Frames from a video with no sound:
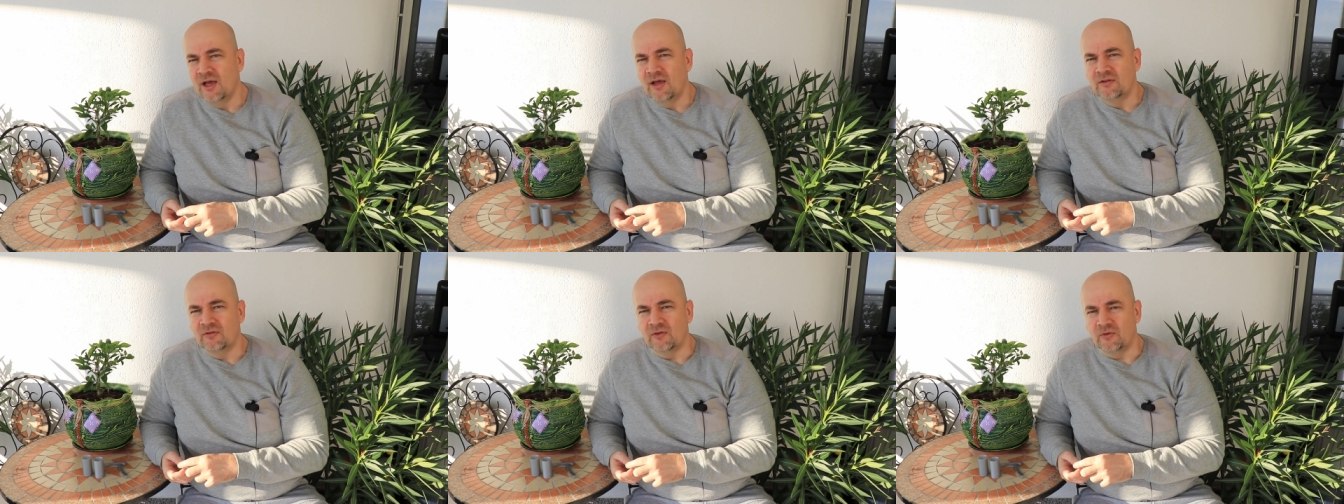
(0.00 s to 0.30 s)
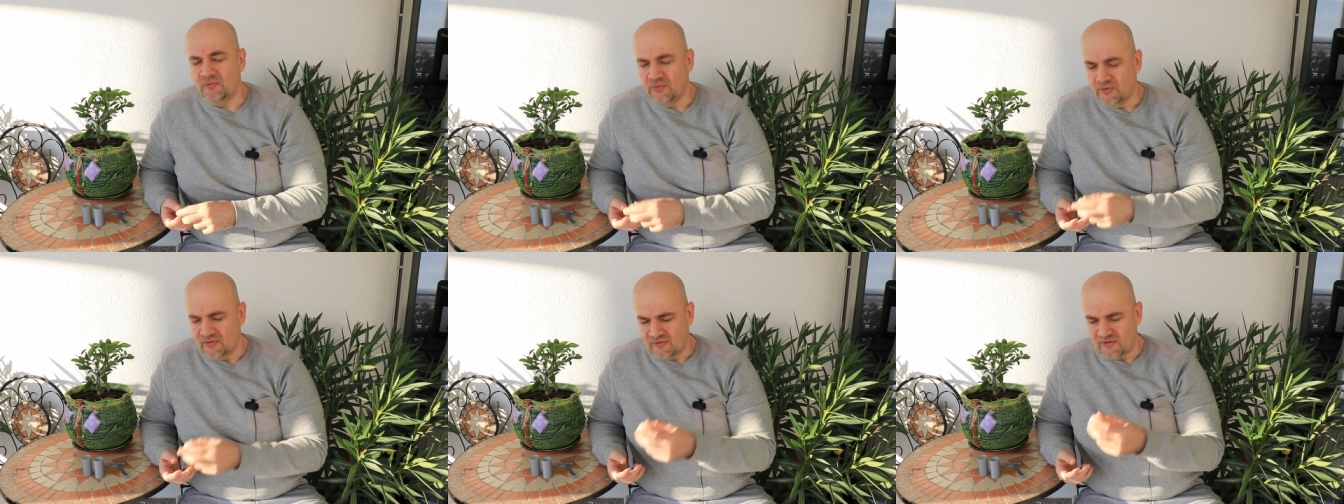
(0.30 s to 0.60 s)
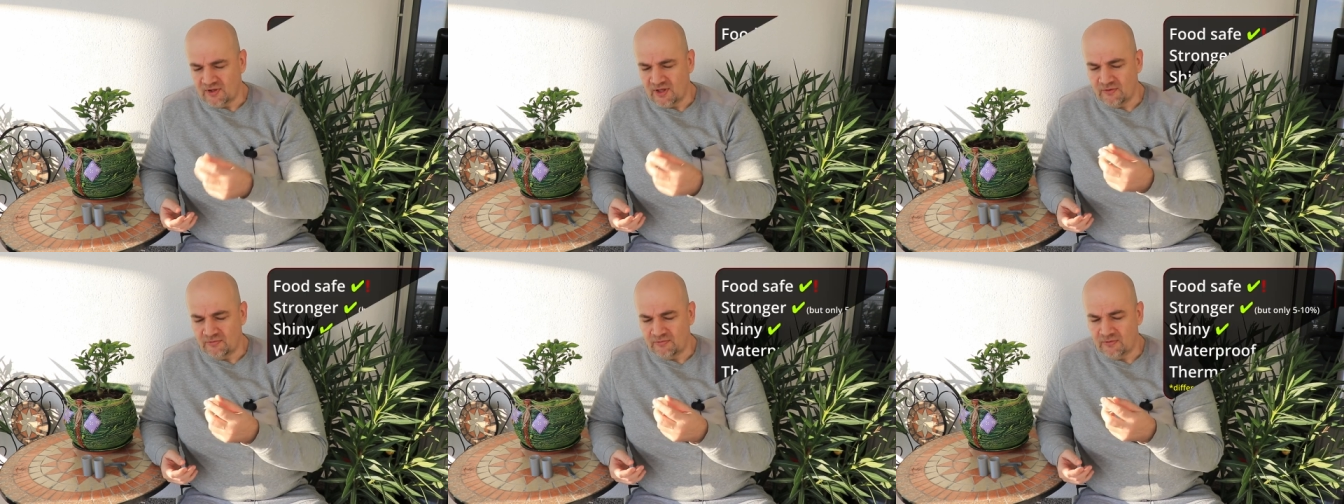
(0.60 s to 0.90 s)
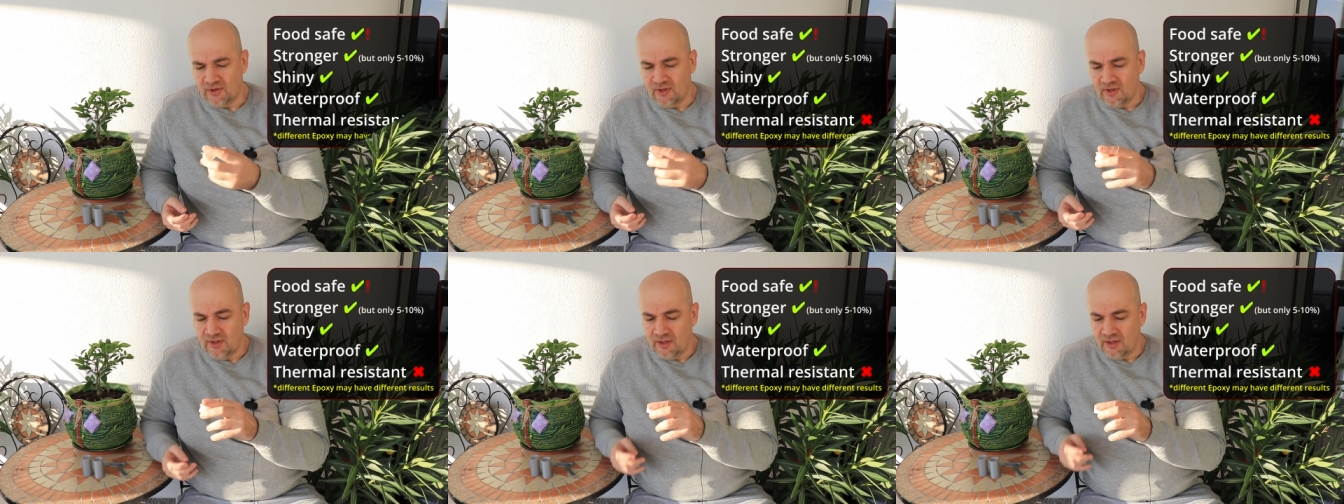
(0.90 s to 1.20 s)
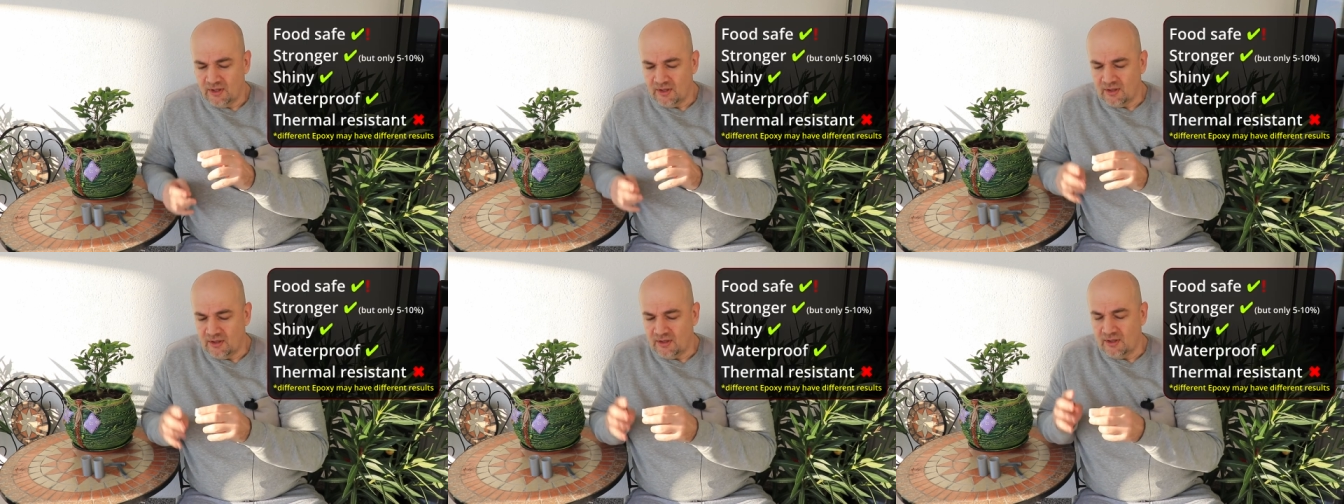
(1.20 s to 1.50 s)
so food safe
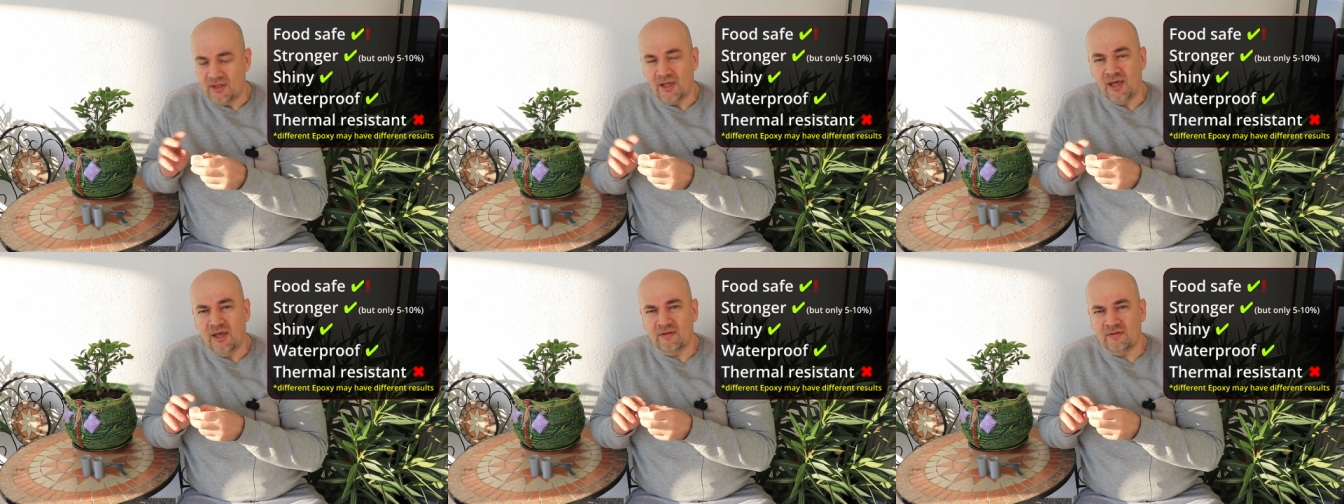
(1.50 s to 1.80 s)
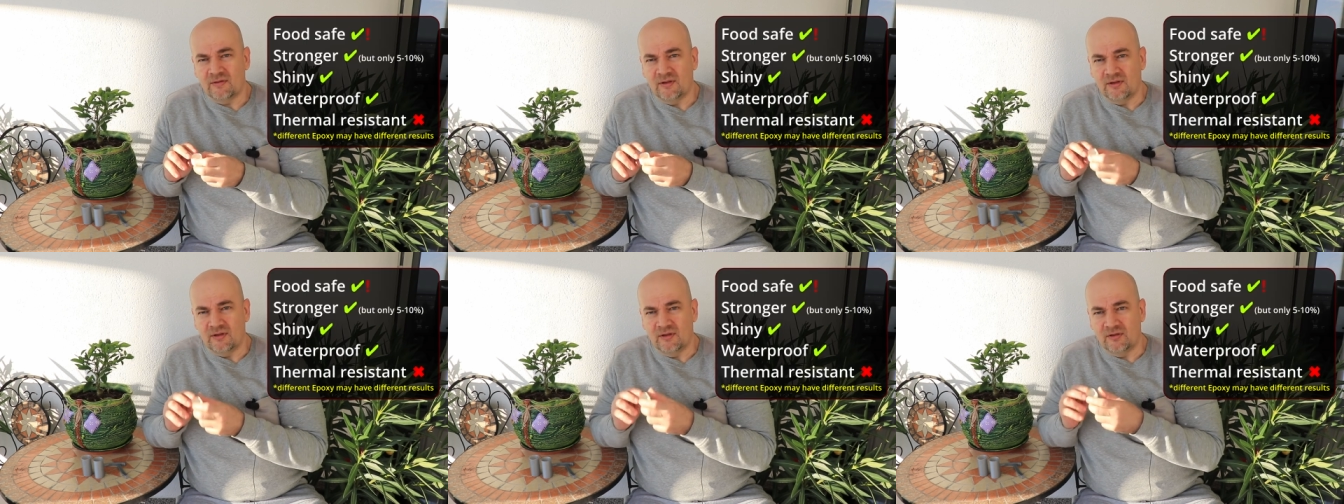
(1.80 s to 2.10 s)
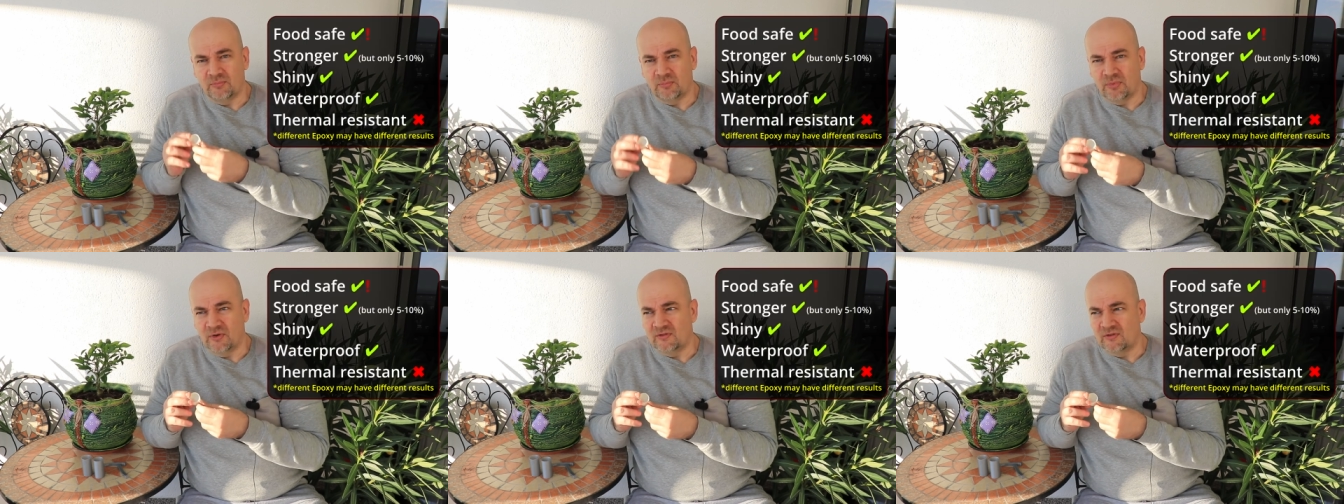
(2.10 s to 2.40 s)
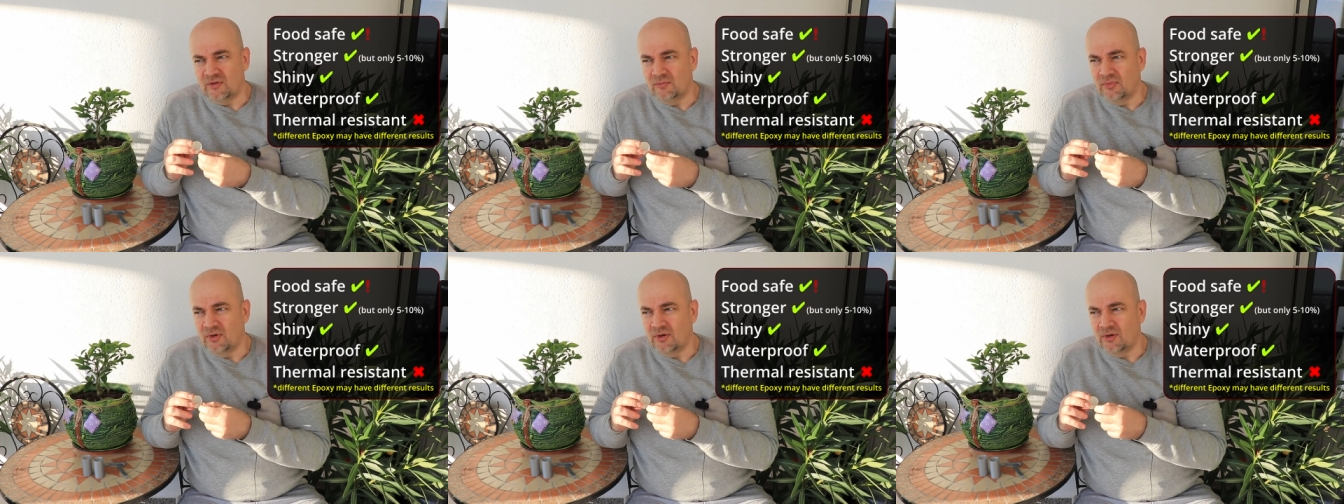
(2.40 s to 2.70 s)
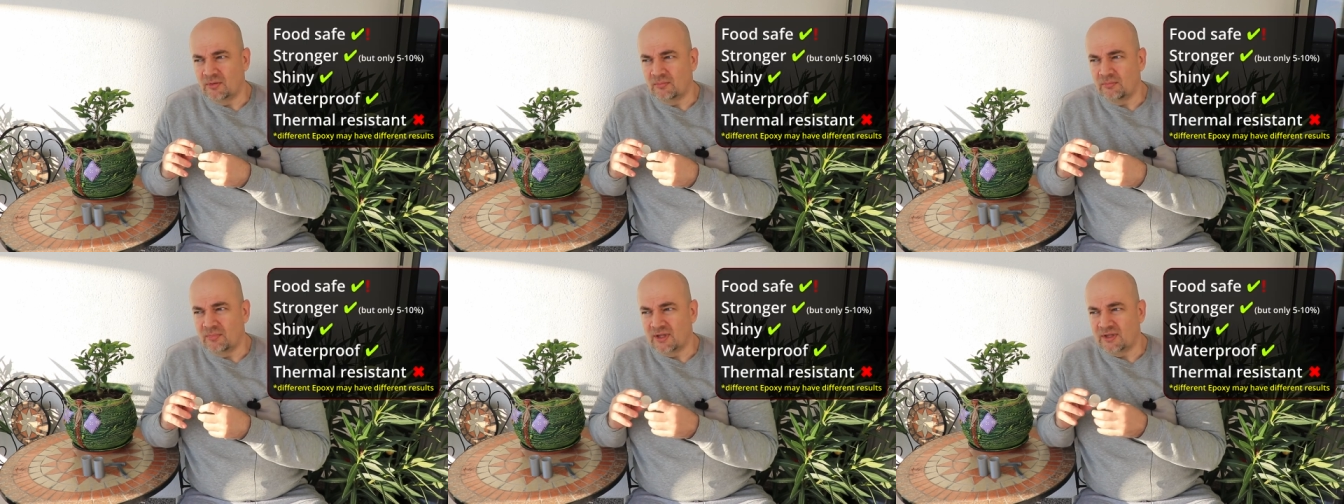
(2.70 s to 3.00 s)
uh, yes it is
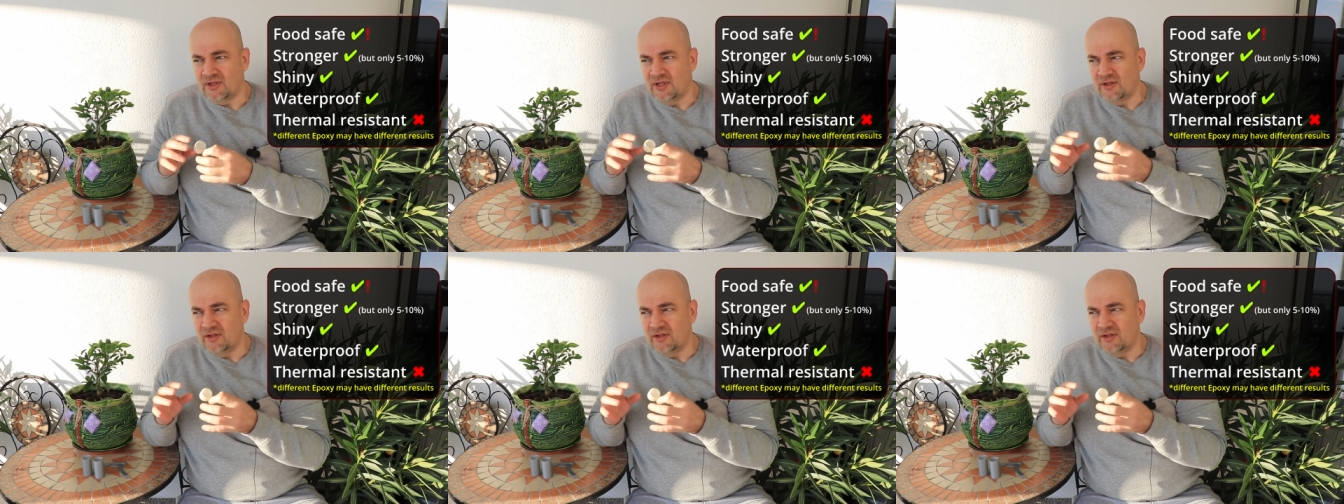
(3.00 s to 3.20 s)
possible but